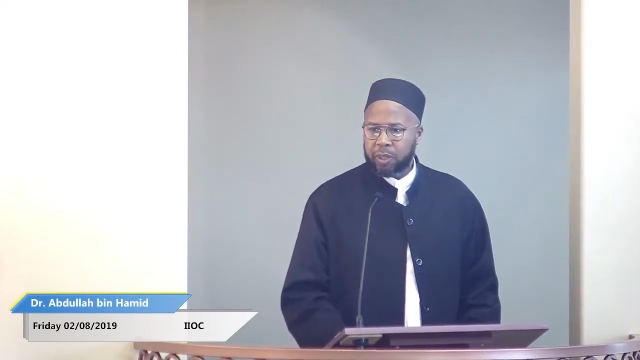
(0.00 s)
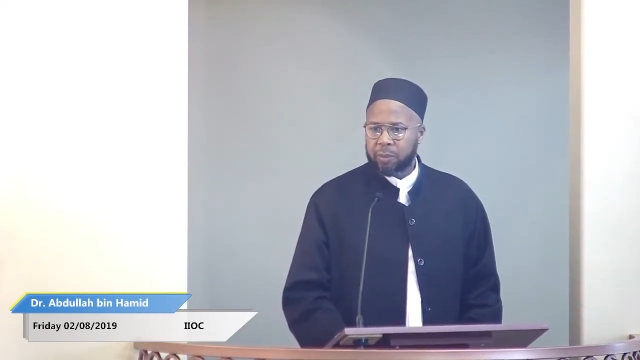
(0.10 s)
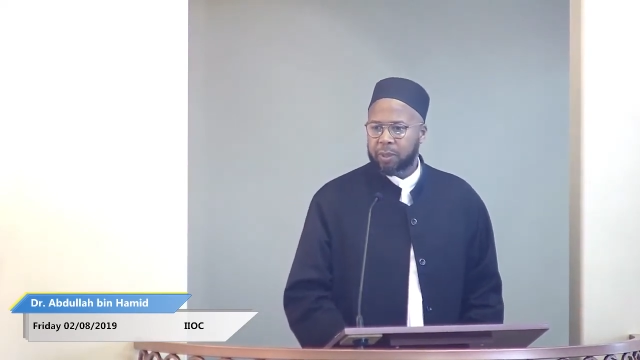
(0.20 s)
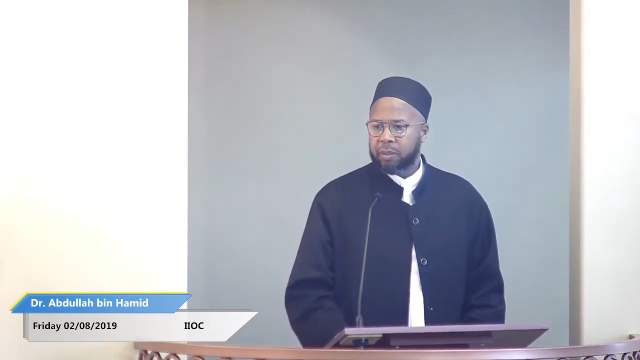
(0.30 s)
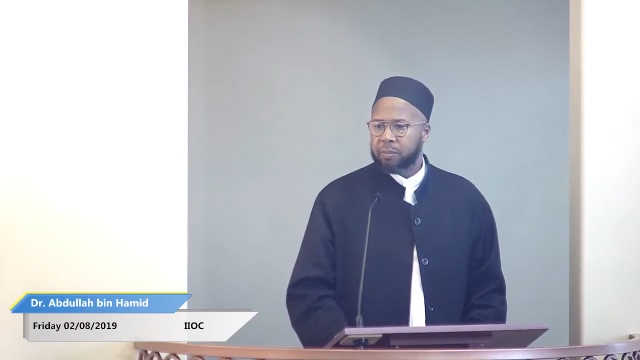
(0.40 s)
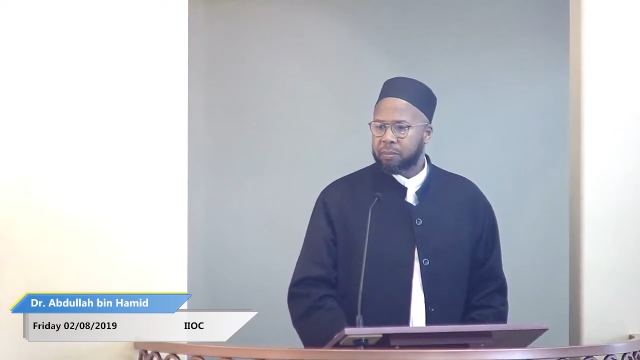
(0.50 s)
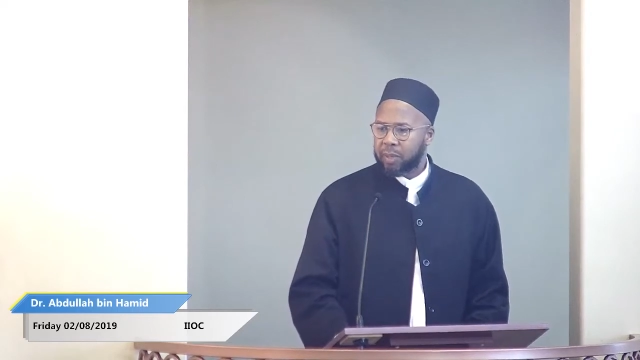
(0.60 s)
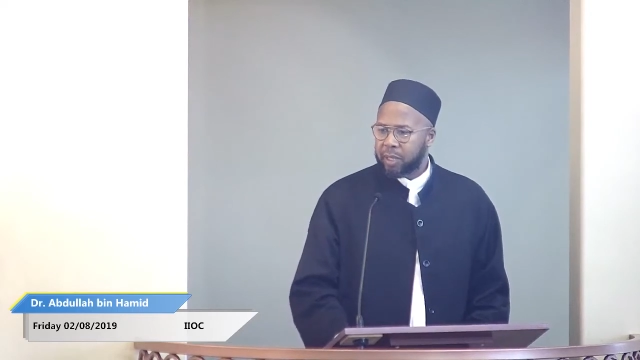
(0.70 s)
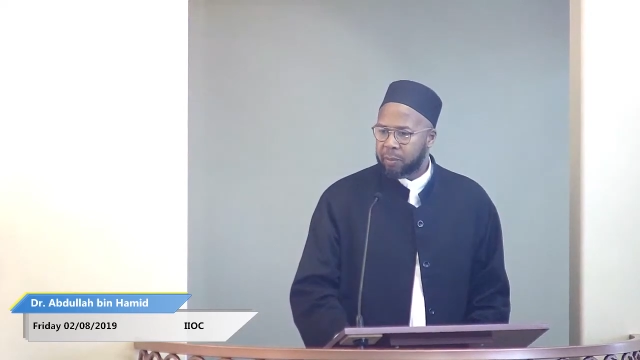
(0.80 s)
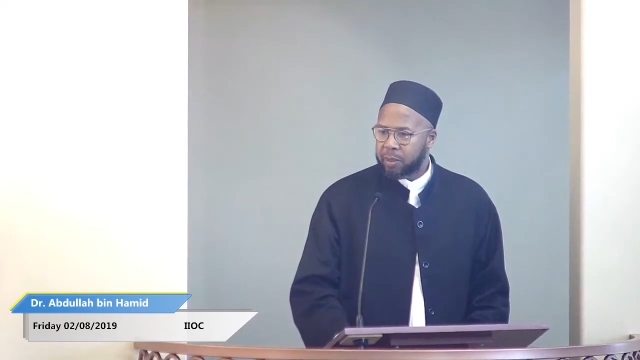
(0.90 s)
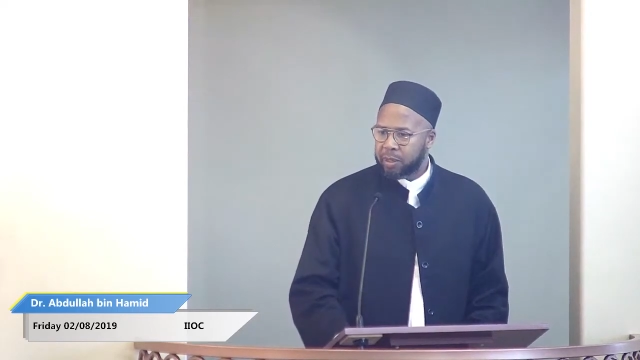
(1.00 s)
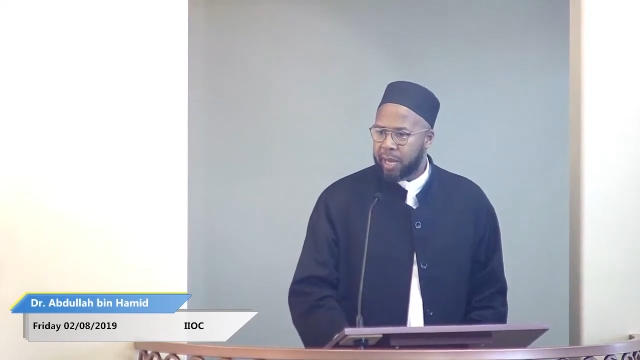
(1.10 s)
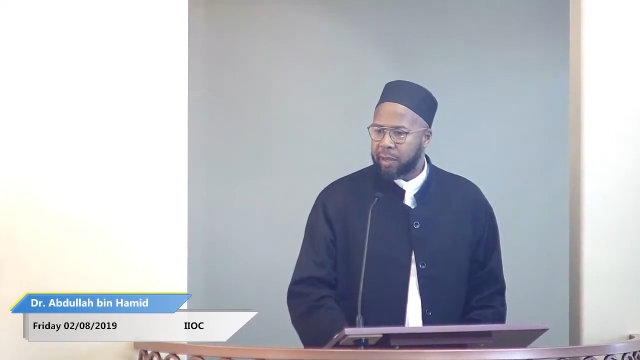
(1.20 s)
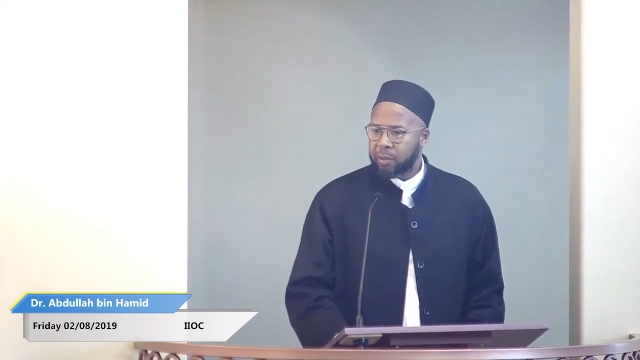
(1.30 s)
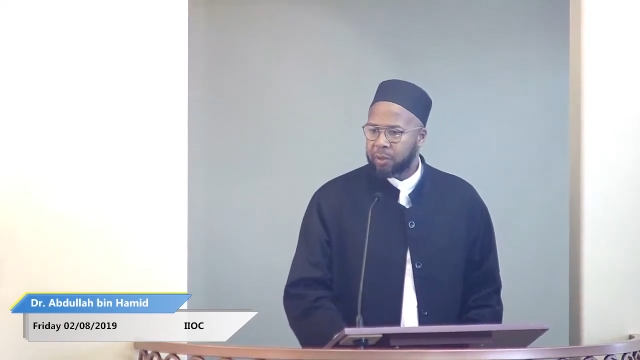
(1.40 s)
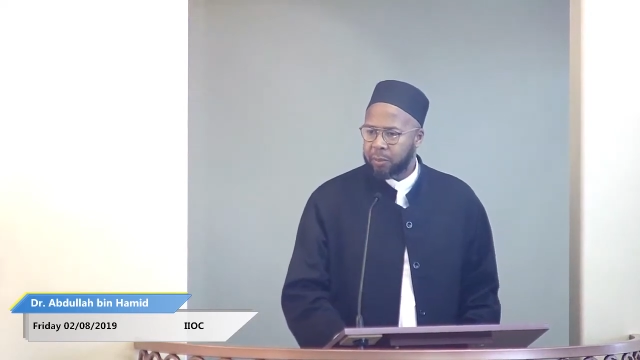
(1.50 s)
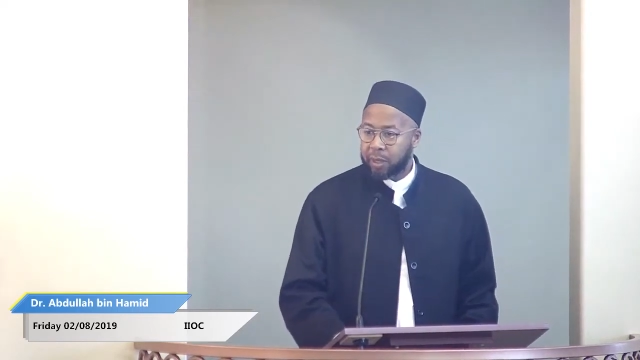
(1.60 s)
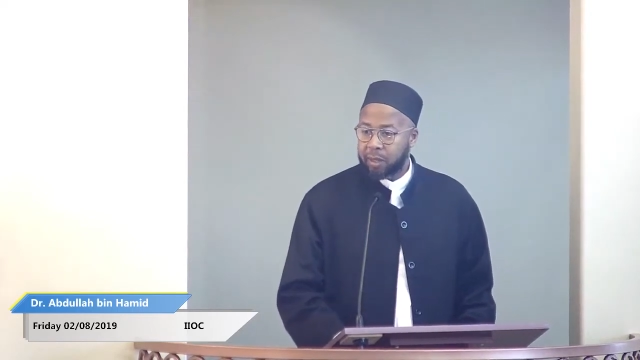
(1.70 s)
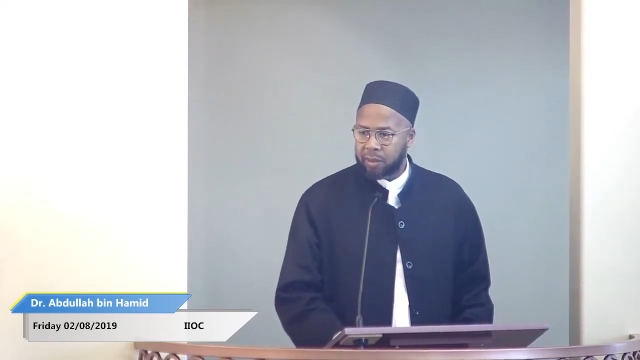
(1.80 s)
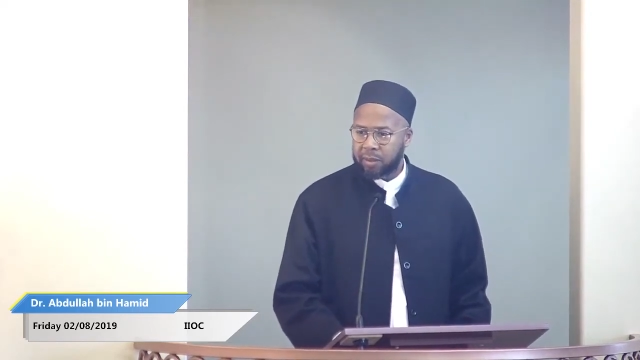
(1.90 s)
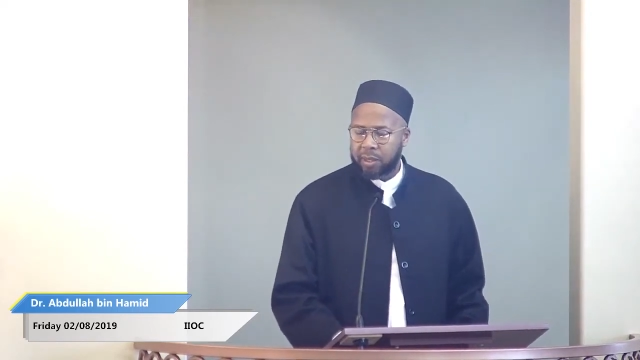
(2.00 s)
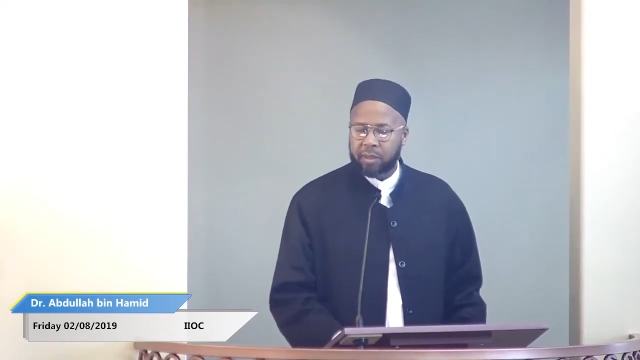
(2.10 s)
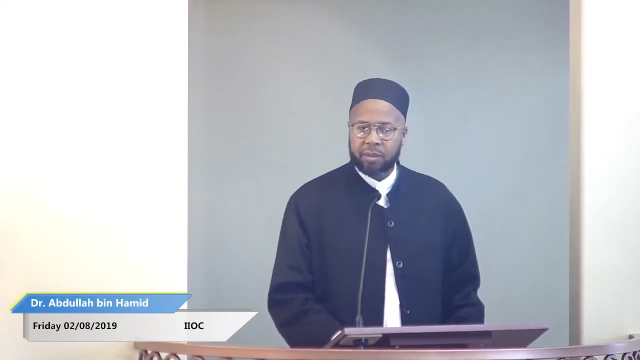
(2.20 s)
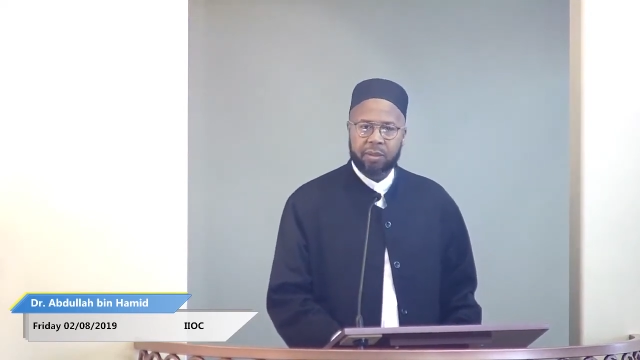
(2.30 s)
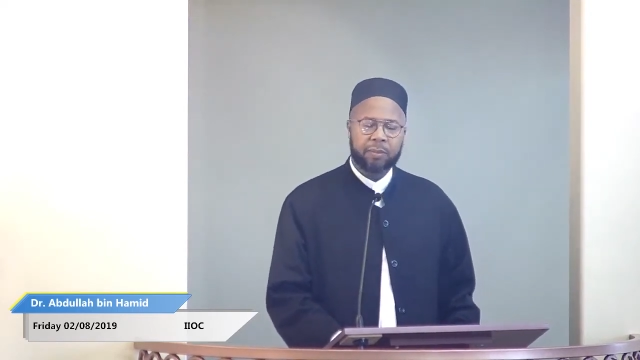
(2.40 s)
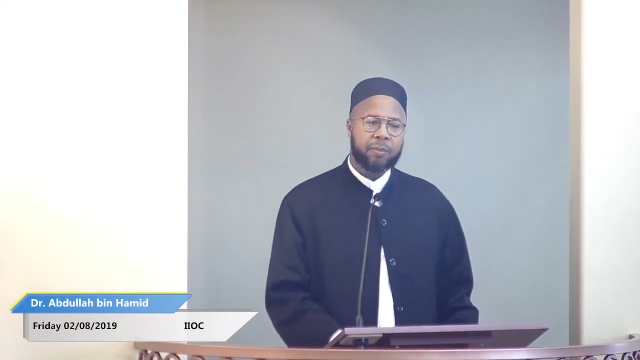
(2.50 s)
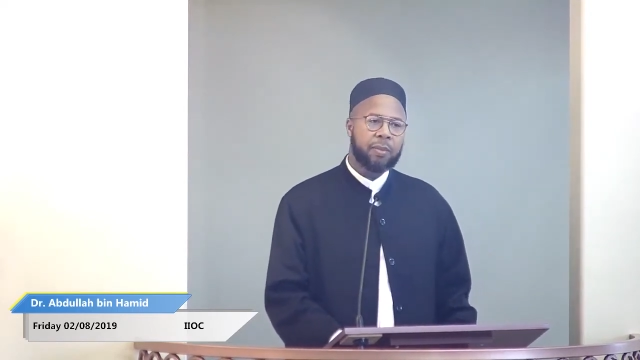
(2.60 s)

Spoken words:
He would bring him his sandals, among other things.